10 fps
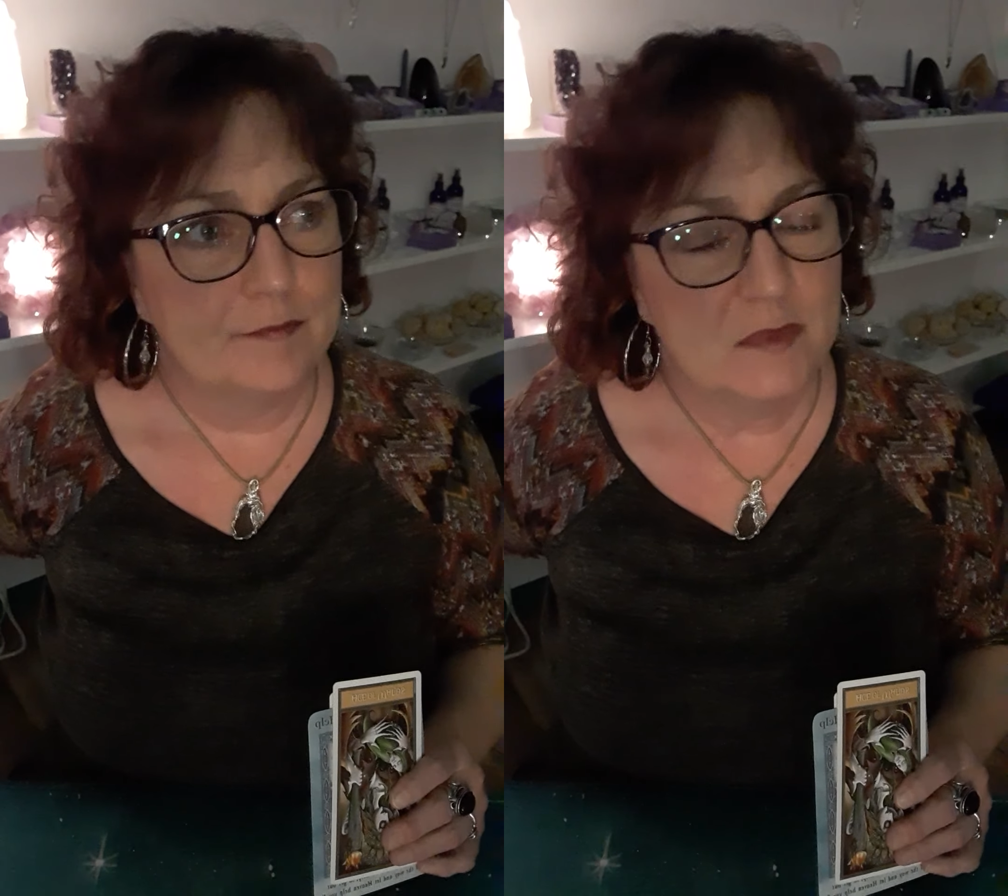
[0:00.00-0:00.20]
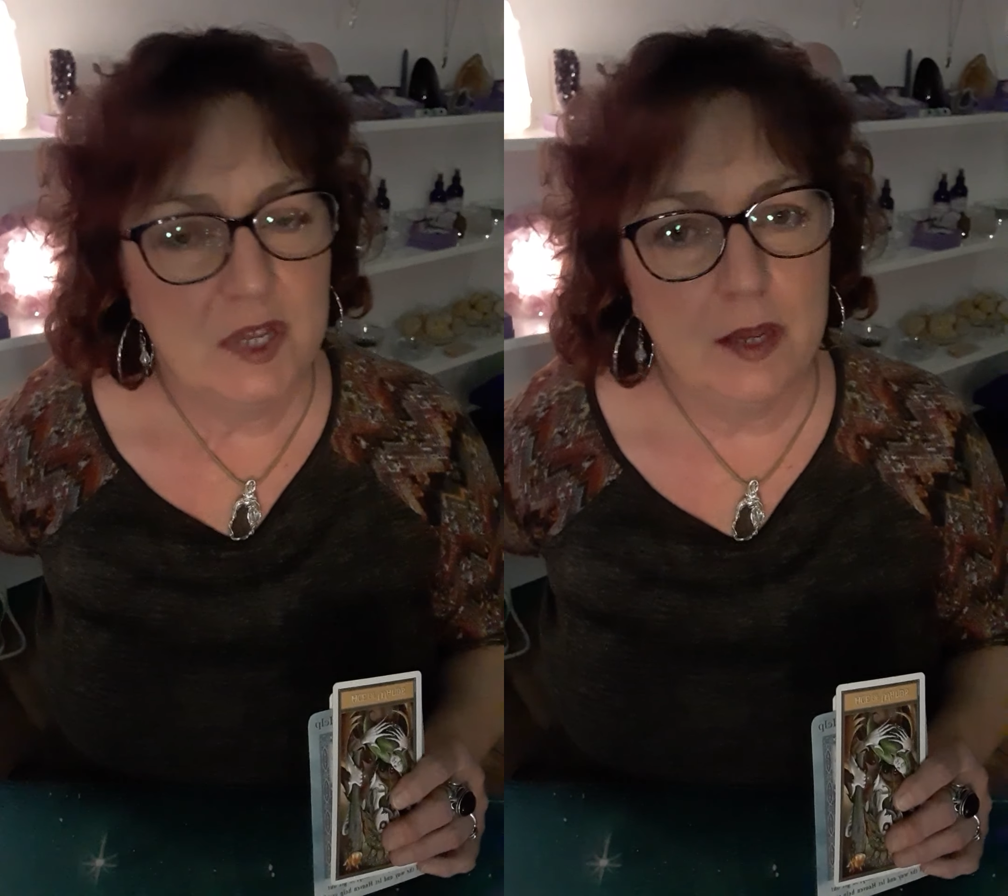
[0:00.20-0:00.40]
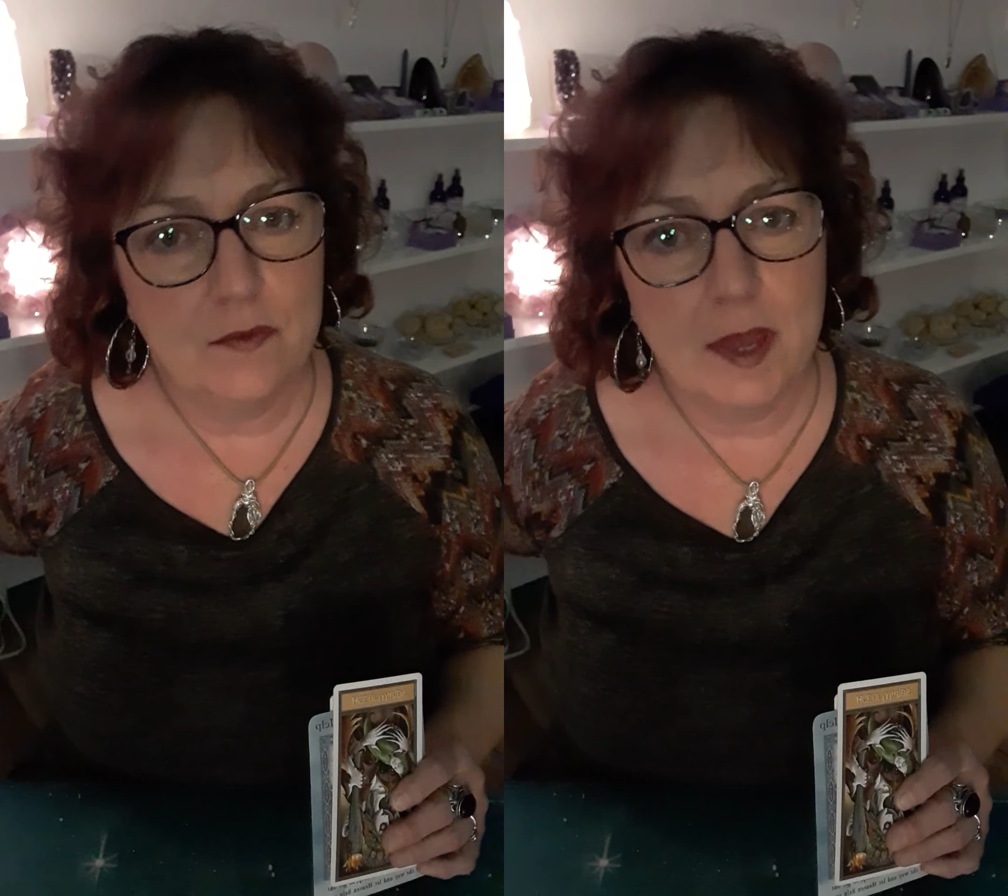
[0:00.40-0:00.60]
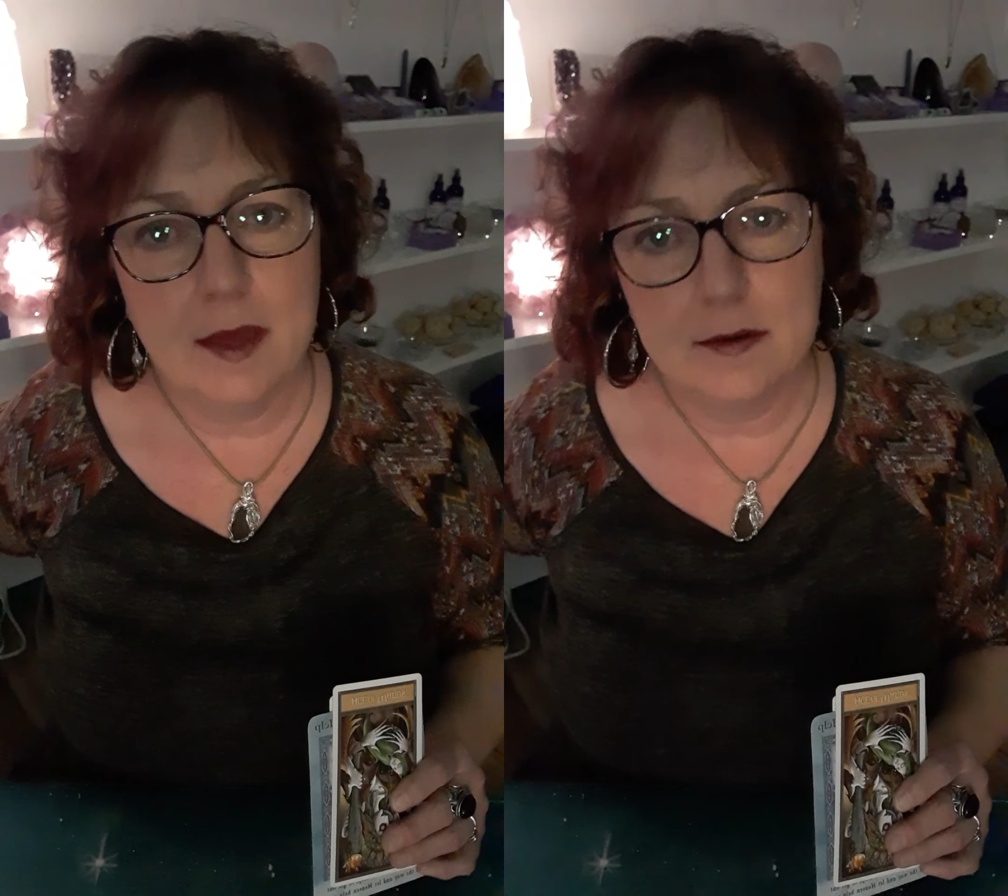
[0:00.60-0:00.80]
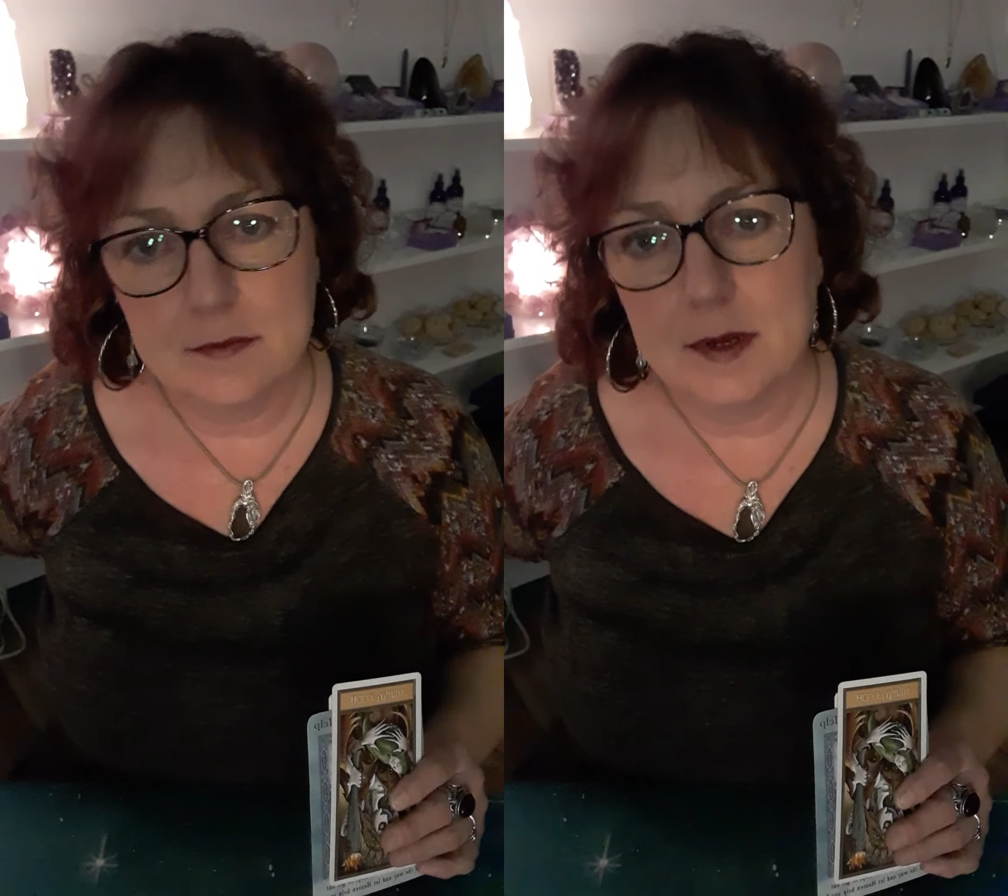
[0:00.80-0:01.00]
so you've
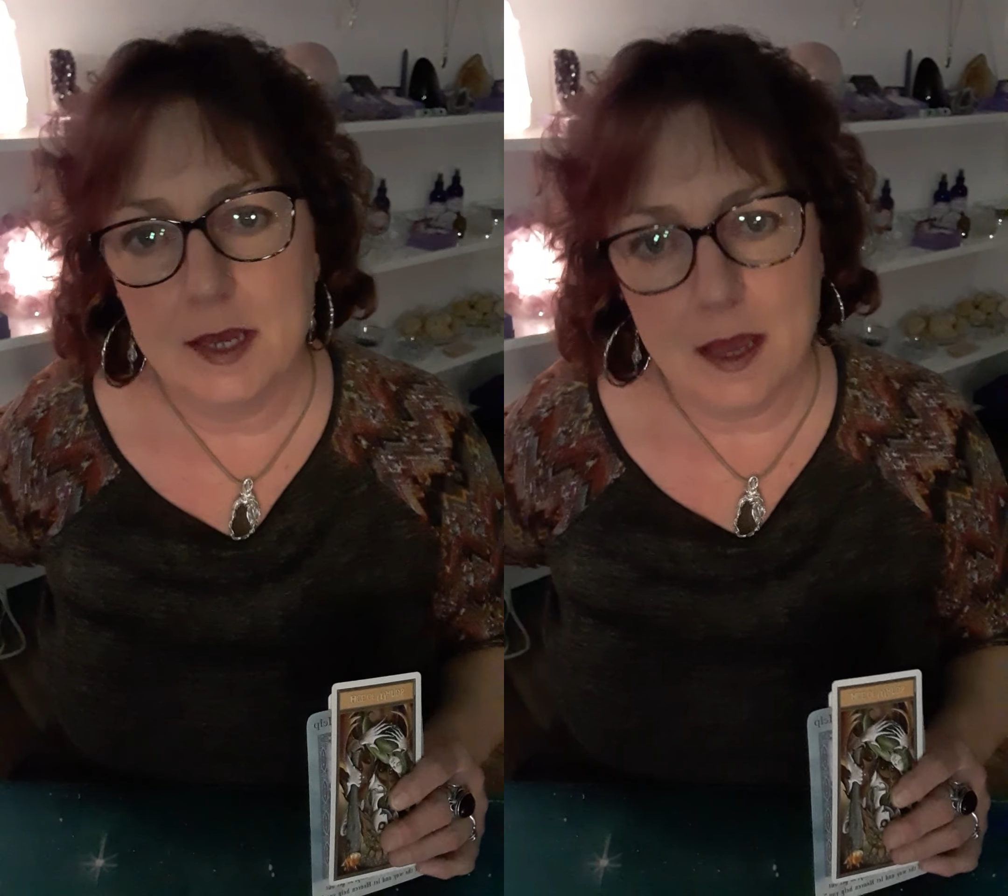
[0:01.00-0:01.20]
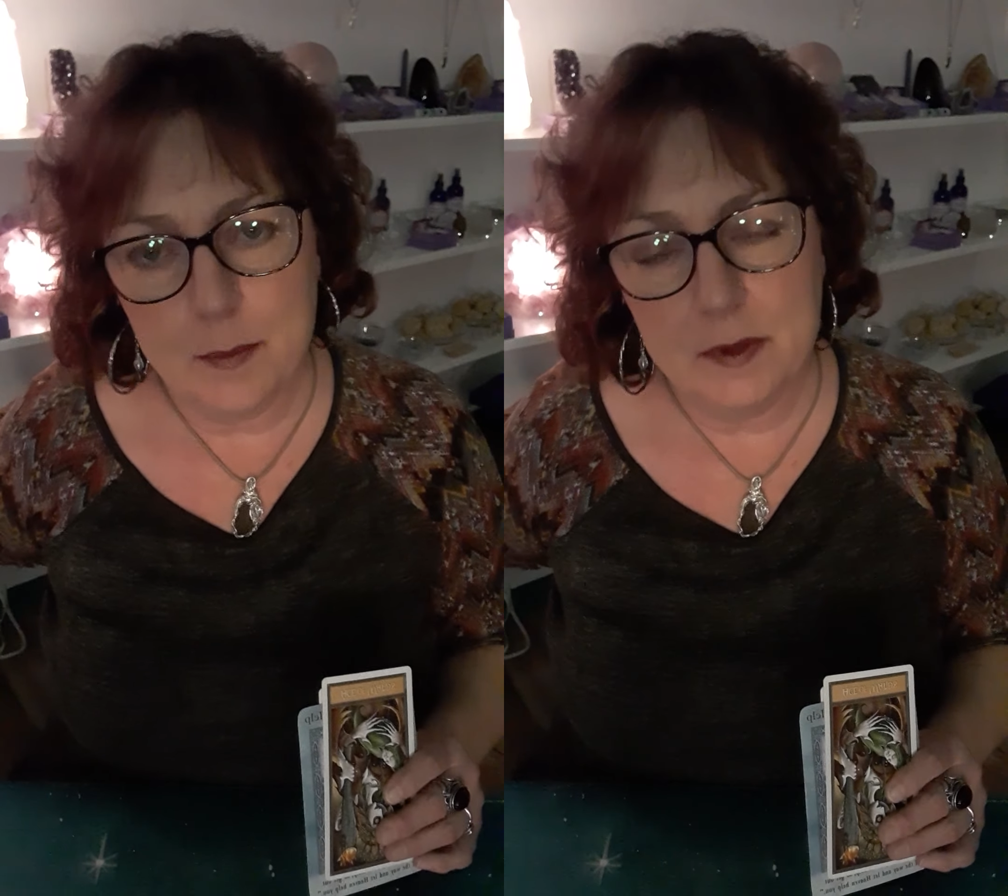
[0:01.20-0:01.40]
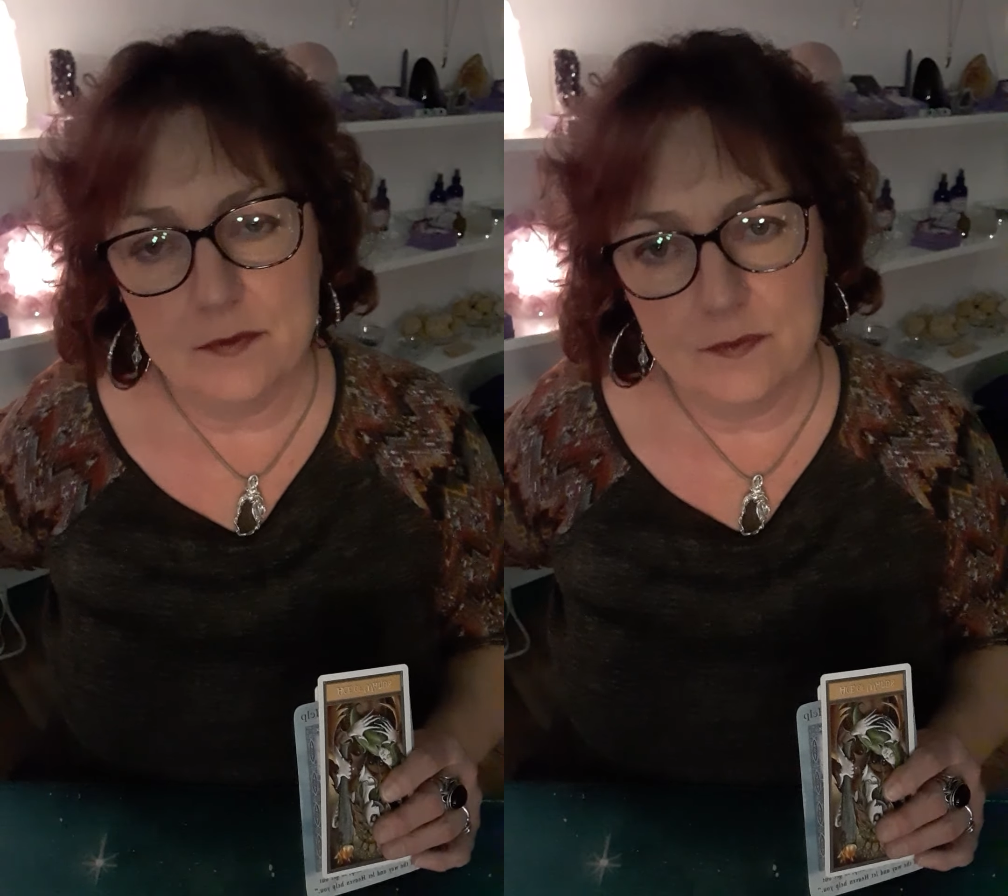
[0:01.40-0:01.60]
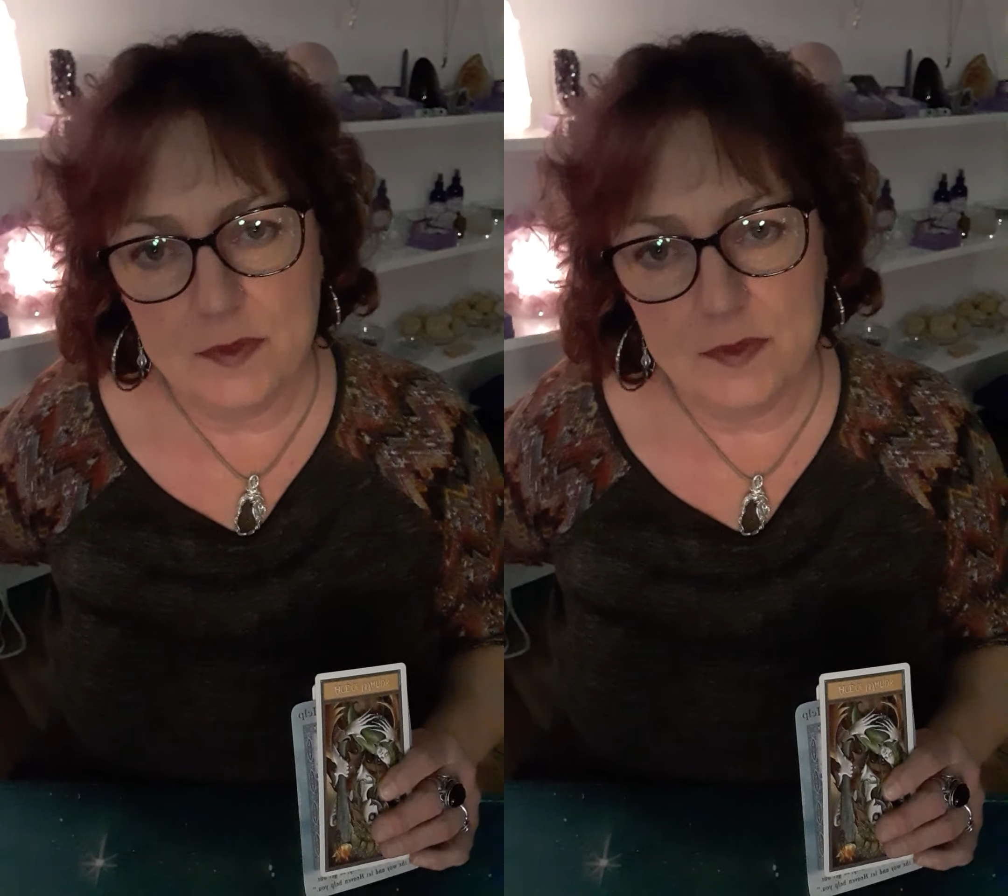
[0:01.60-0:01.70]
got a couple of